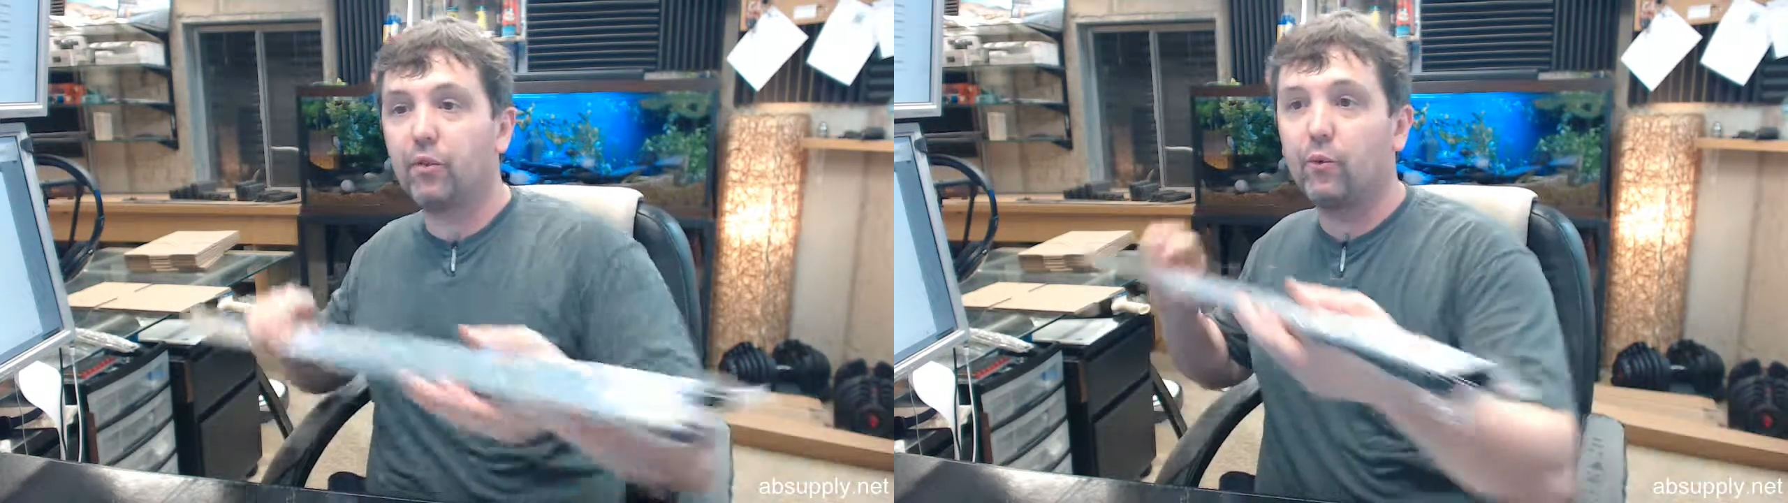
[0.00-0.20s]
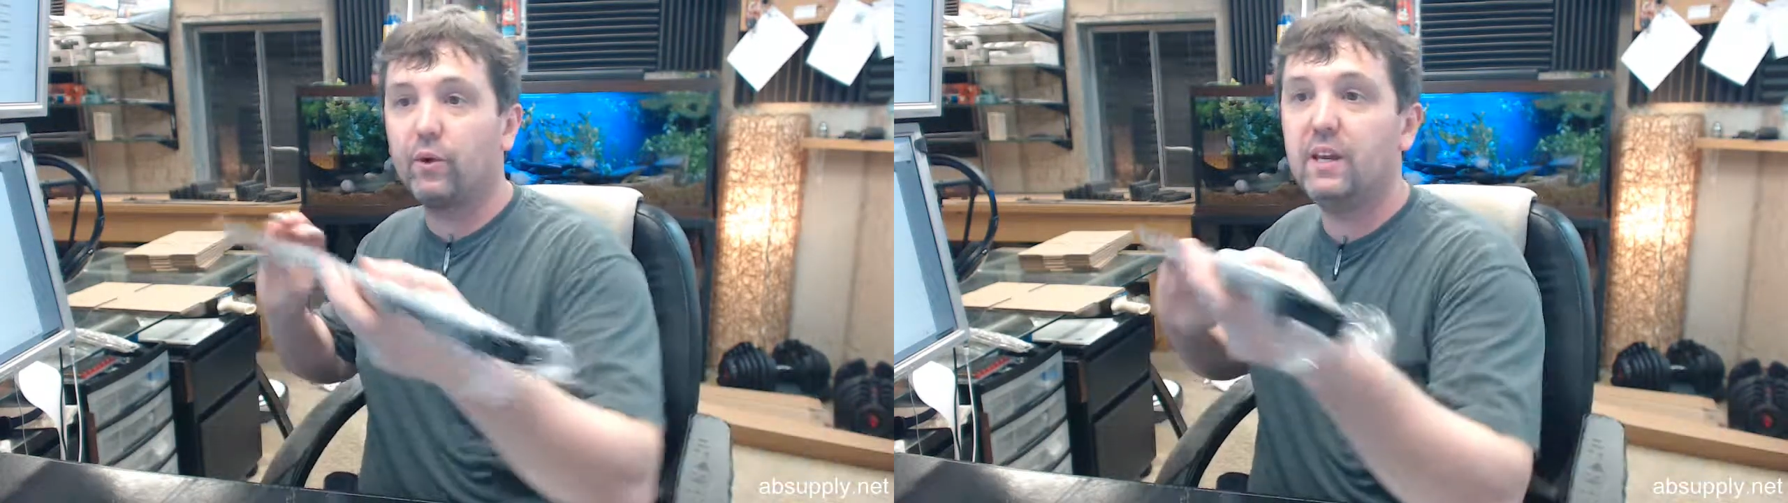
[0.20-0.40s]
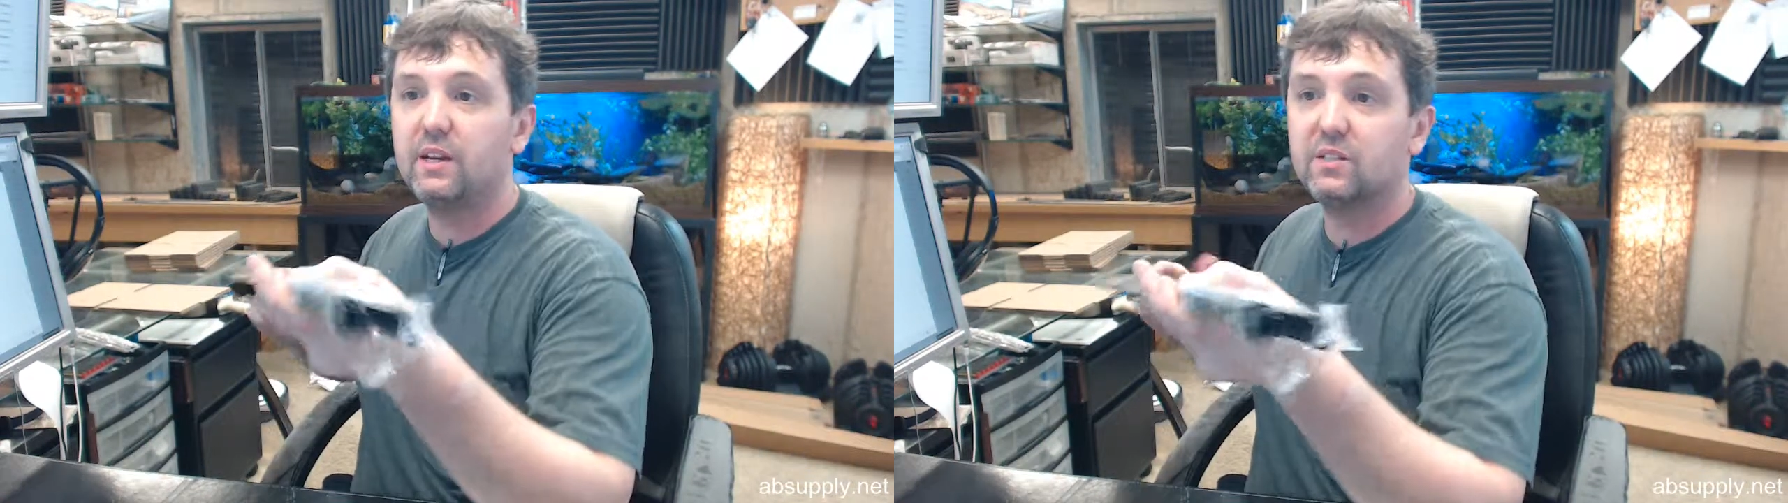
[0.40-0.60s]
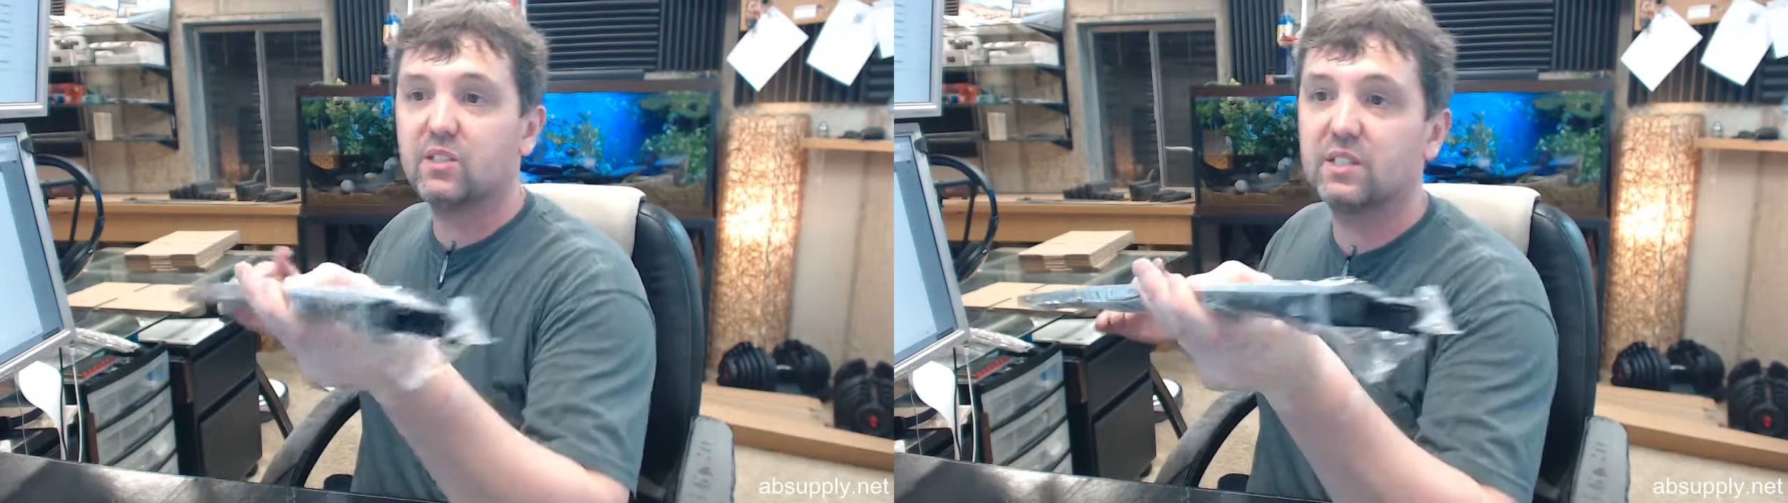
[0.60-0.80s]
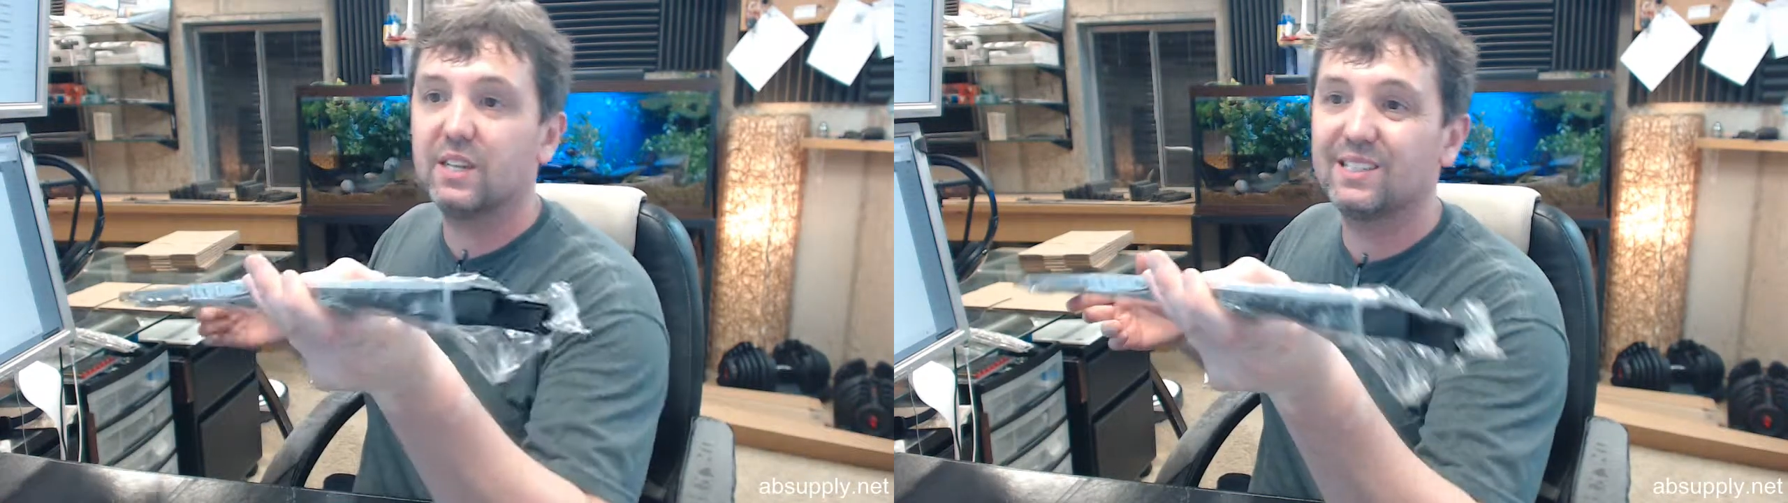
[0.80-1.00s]

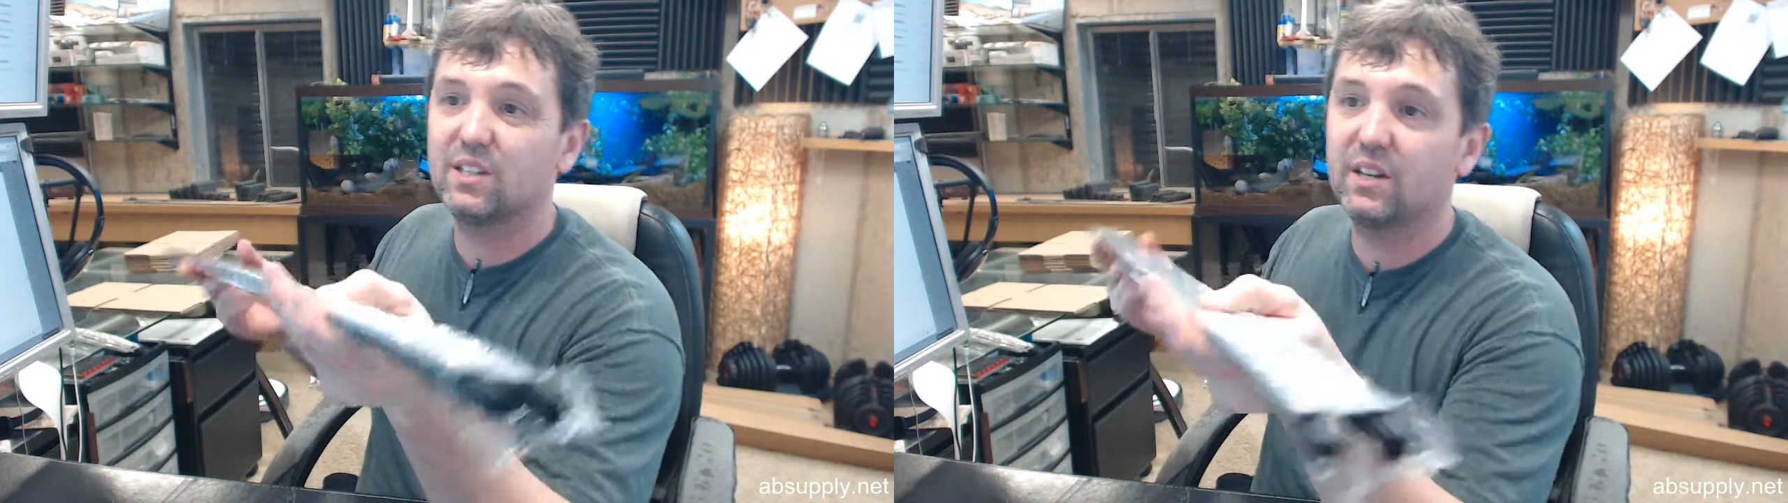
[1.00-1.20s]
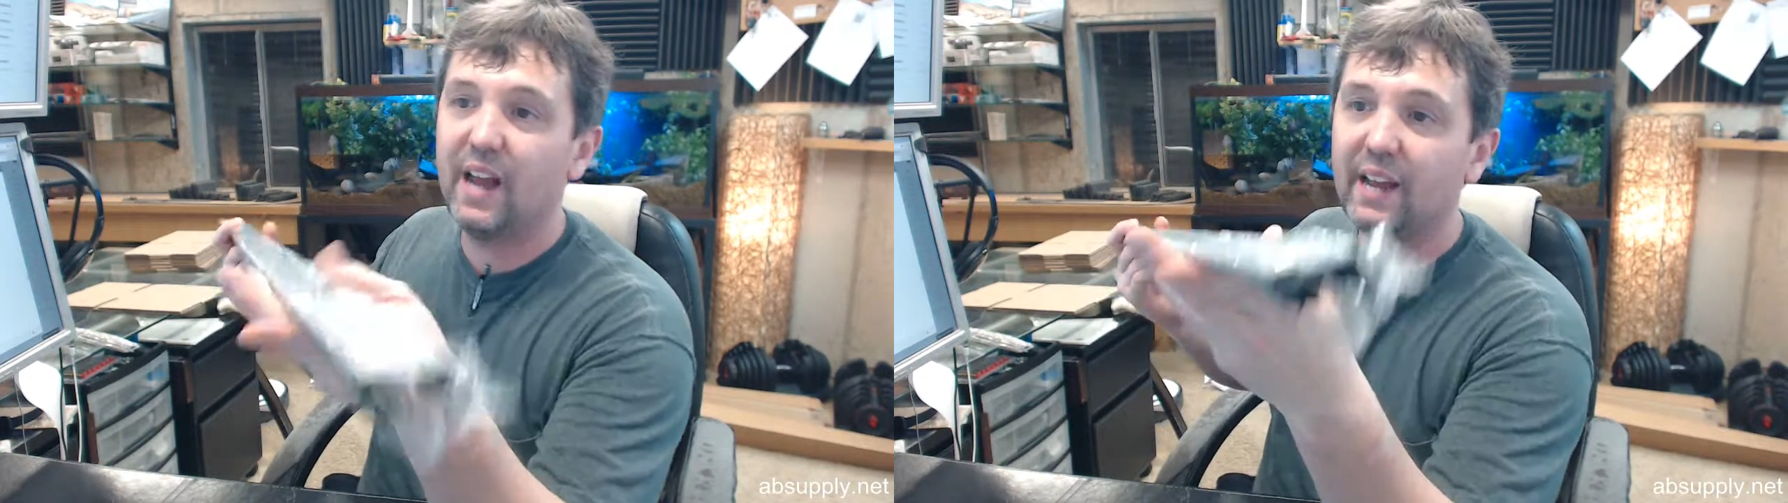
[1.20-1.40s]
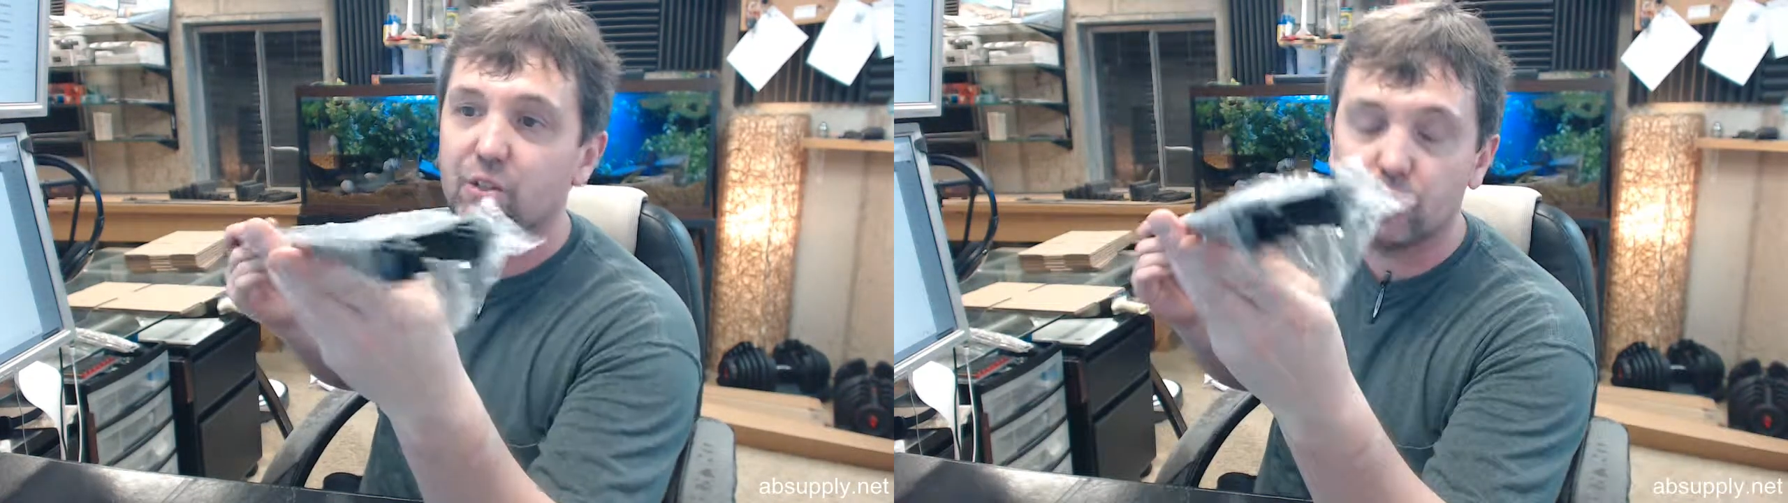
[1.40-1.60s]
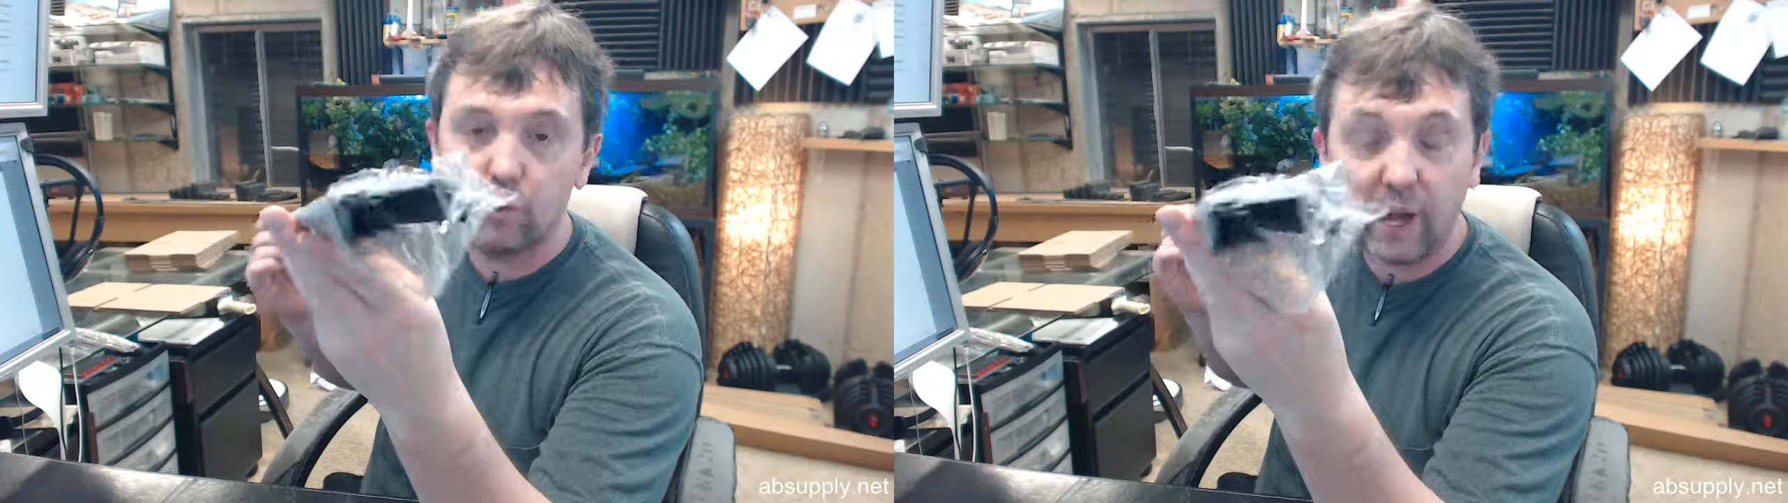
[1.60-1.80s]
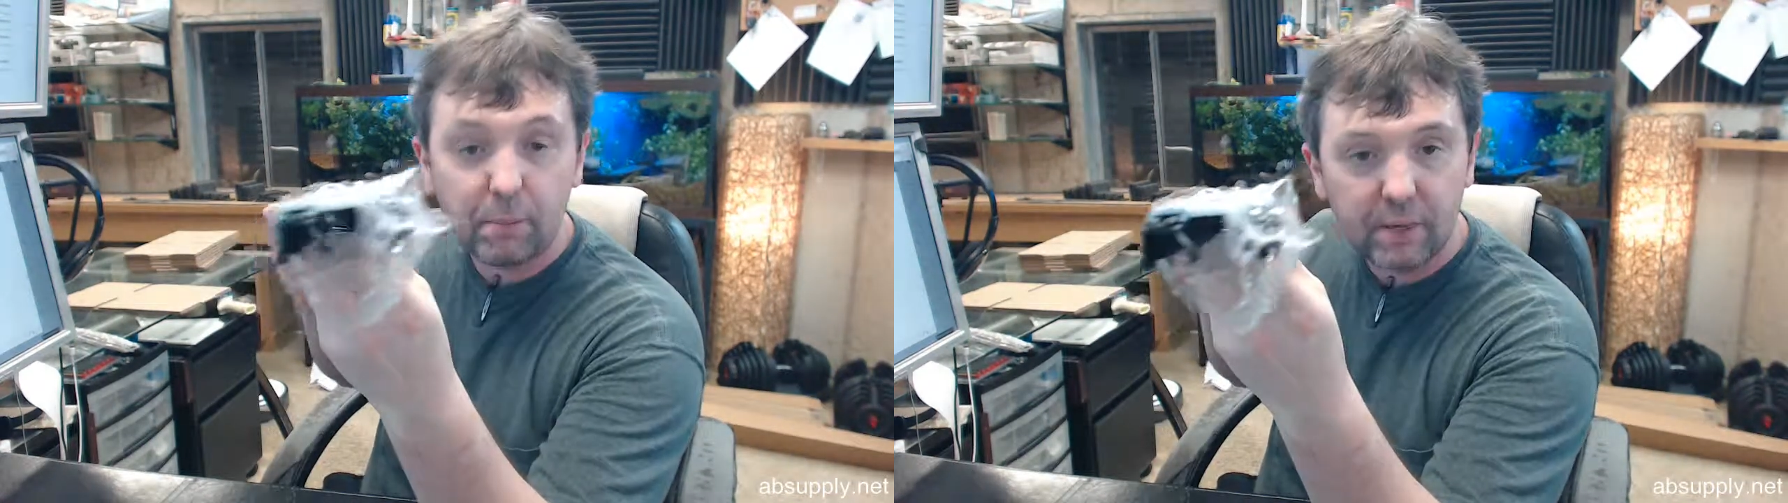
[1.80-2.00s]

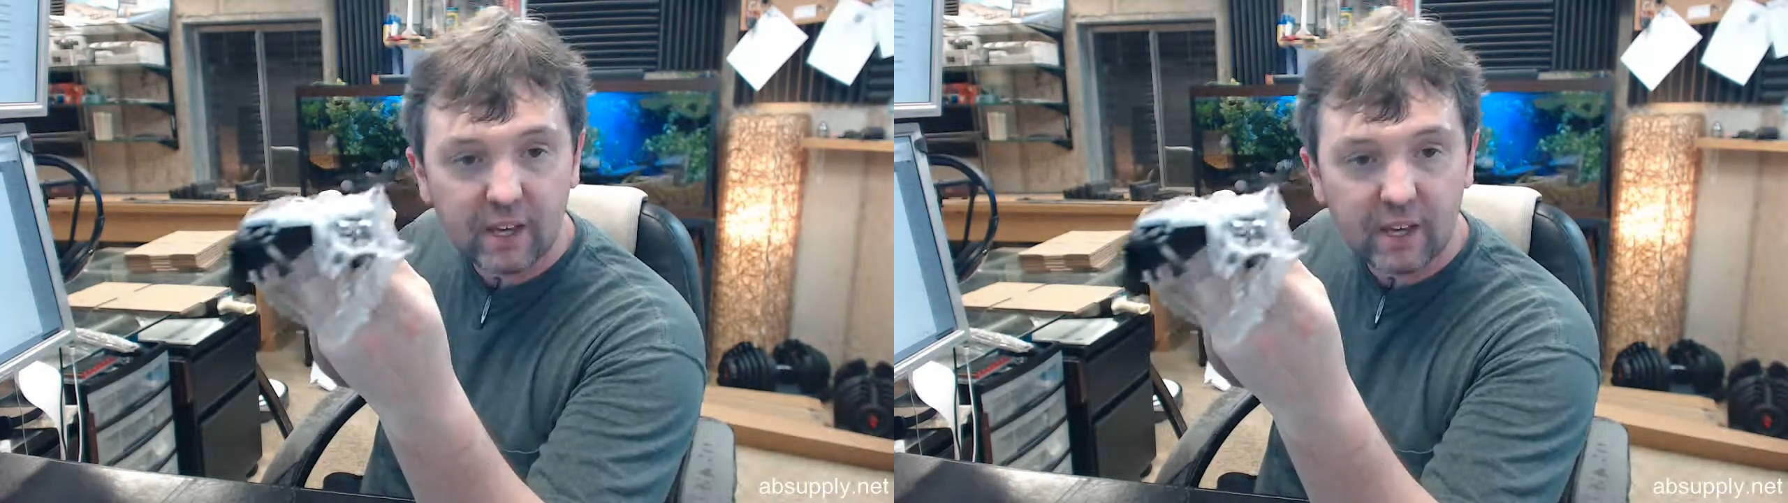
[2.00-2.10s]
3692